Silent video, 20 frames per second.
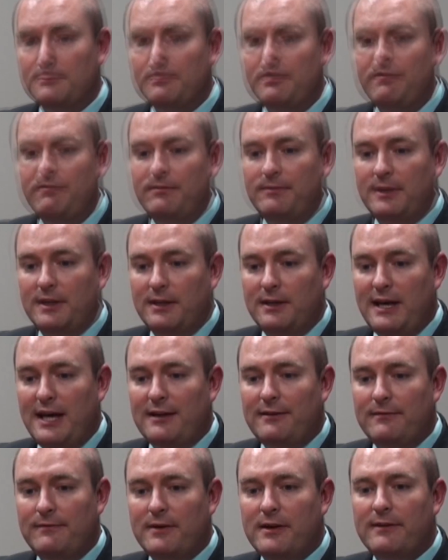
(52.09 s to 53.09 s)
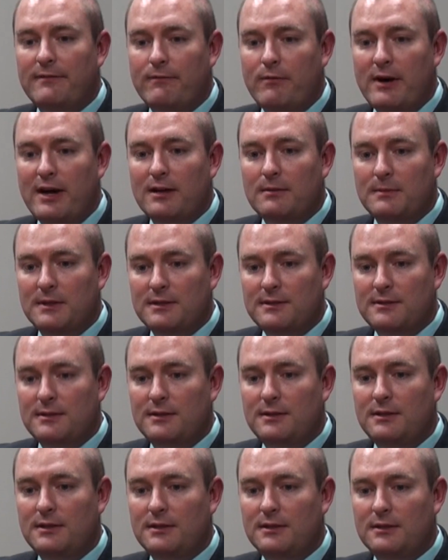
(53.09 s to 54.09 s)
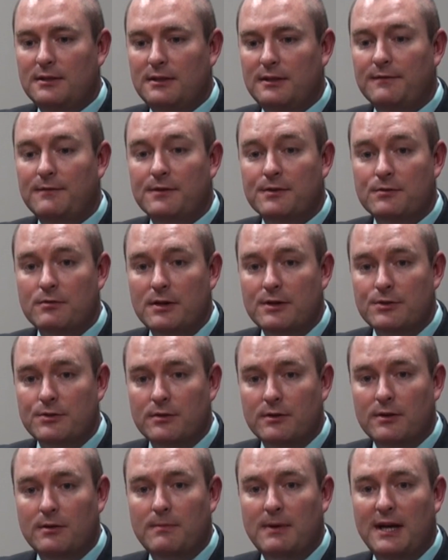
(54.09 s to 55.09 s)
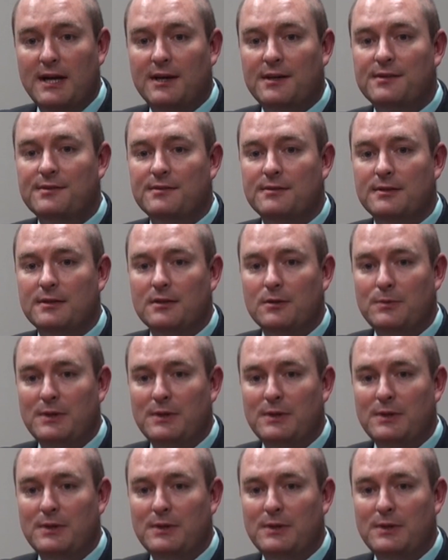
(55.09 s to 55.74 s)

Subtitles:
We've had a very fragmented infrastructure in the past.